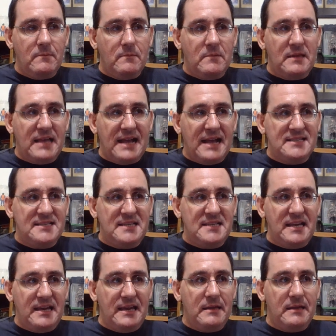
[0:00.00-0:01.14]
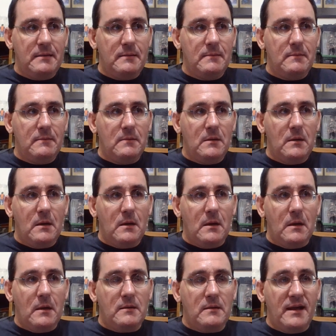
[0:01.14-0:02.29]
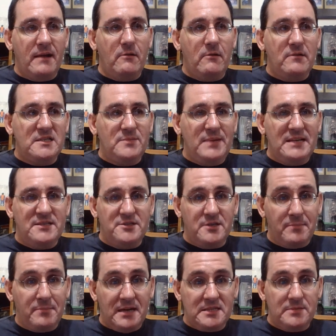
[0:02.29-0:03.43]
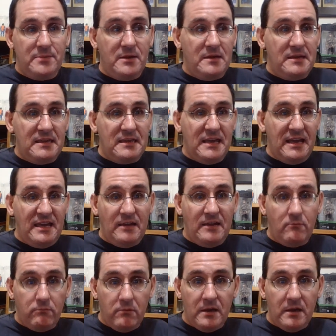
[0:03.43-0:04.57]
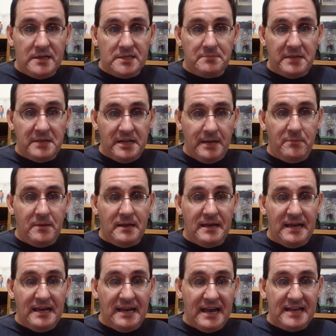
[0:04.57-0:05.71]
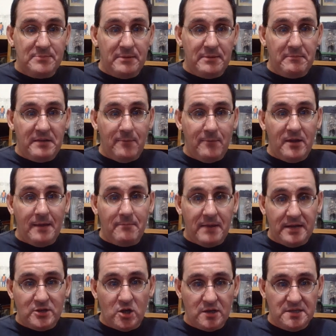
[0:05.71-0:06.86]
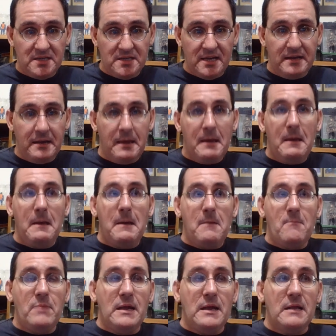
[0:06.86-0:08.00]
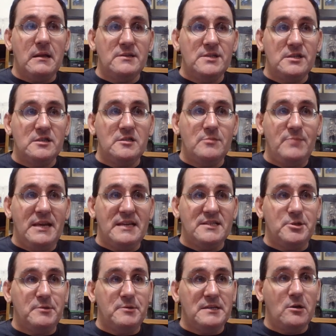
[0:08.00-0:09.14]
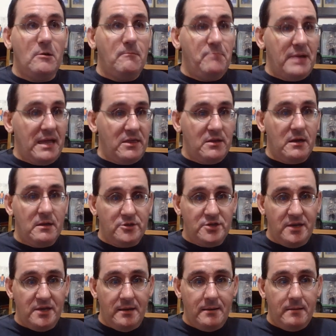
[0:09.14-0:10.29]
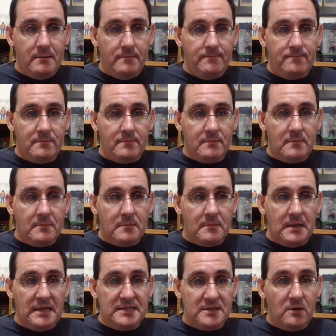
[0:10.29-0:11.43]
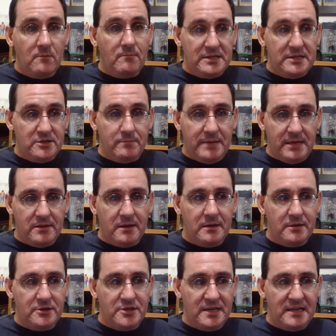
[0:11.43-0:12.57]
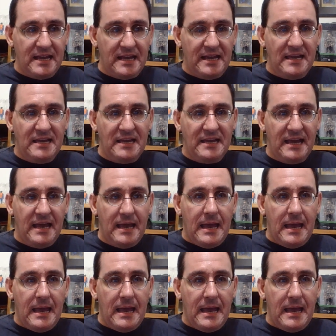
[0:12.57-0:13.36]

that scene not only speaks to the possibility that he has been manipulated by Darkseid, but it also speaks to his own pathology, his own mental pathology, that he